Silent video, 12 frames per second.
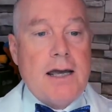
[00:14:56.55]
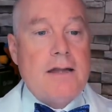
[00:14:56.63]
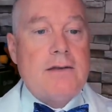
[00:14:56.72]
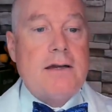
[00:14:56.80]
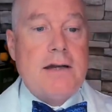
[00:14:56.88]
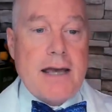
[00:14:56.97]

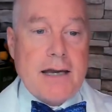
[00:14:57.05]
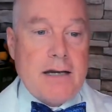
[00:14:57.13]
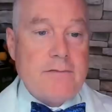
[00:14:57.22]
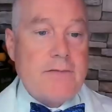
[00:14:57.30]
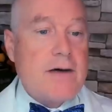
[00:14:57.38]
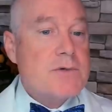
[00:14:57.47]
In the
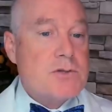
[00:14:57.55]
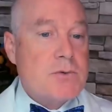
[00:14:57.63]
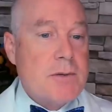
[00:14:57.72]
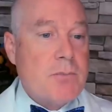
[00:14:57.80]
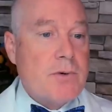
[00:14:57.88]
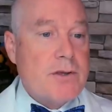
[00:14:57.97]
negative, that was
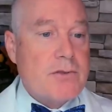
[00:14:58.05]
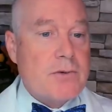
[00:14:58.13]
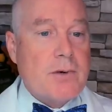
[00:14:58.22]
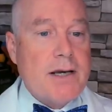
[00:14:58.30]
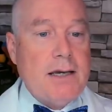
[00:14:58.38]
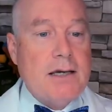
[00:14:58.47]

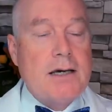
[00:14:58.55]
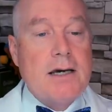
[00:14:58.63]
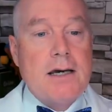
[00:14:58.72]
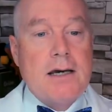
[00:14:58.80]
3.3.